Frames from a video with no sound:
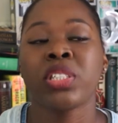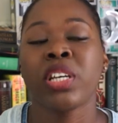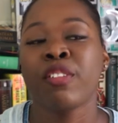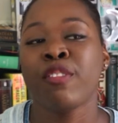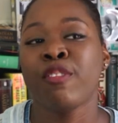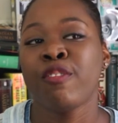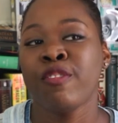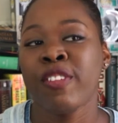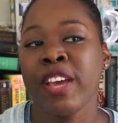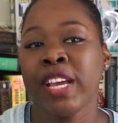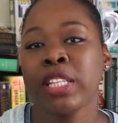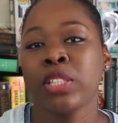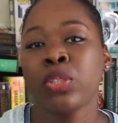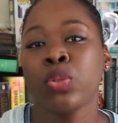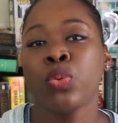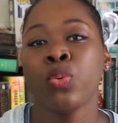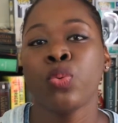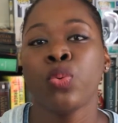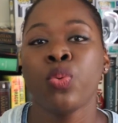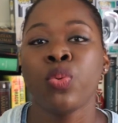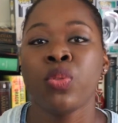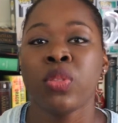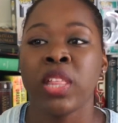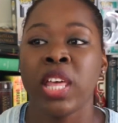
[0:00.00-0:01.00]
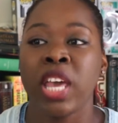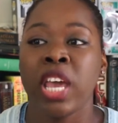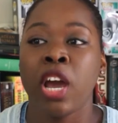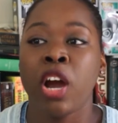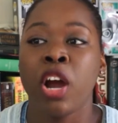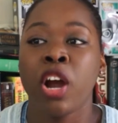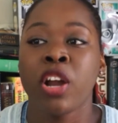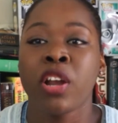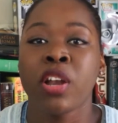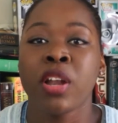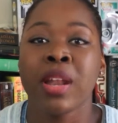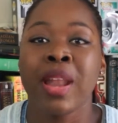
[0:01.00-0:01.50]
affect who they
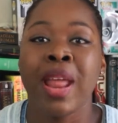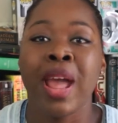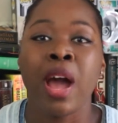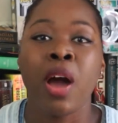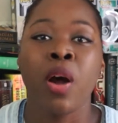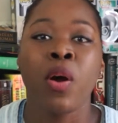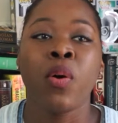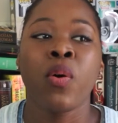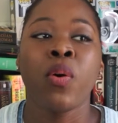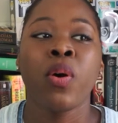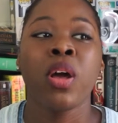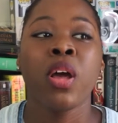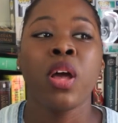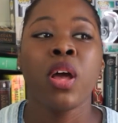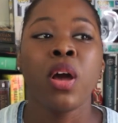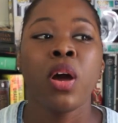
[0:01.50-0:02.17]
are now